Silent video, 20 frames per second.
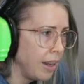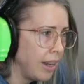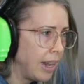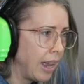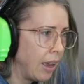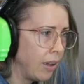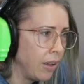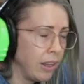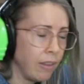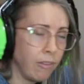
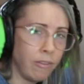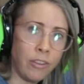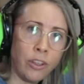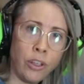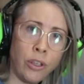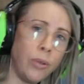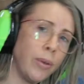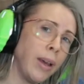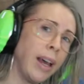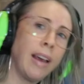Now if
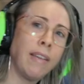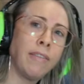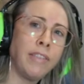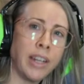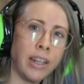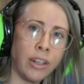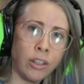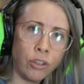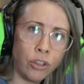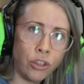you have
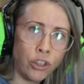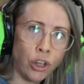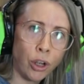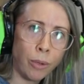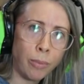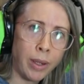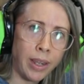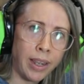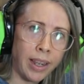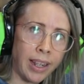done a good
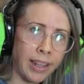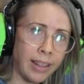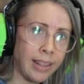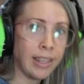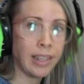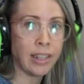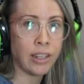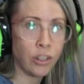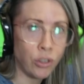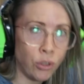job at
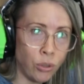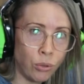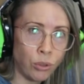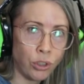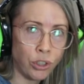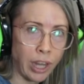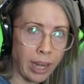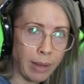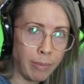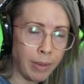the initial
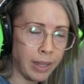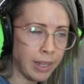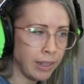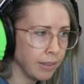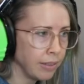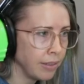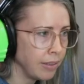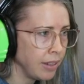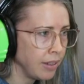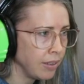
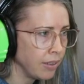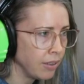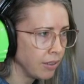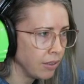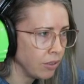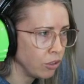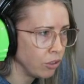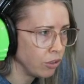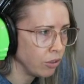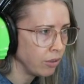shaping,
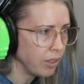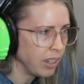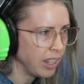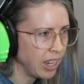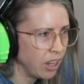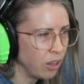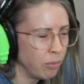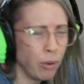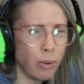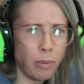this sh
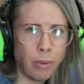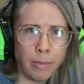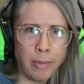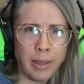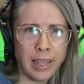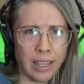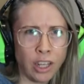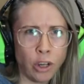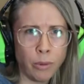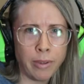it'll probably
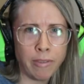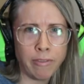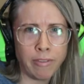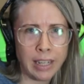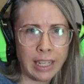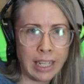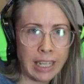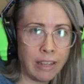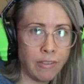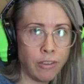be a little bit
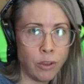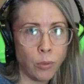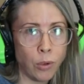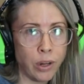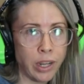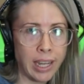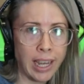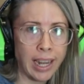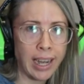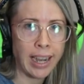fiddly if you
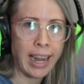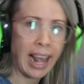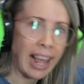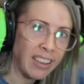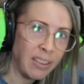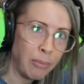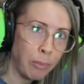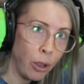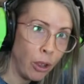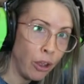want to get it
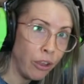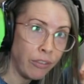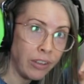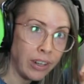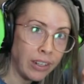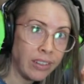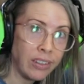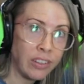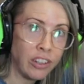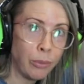as
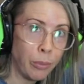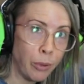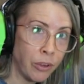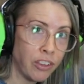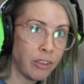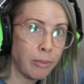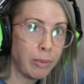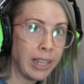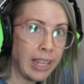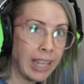perfect as you
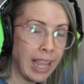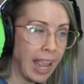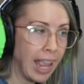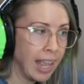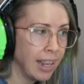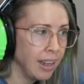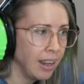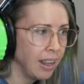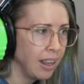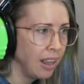possibly
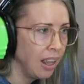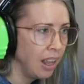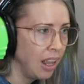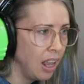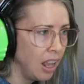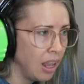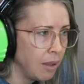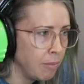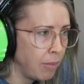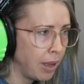can.
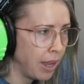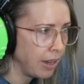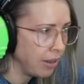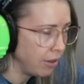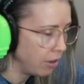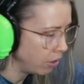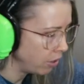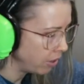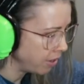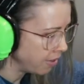
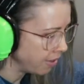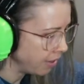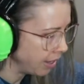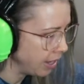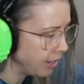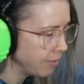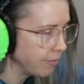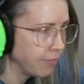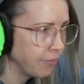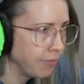But
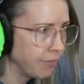honestly,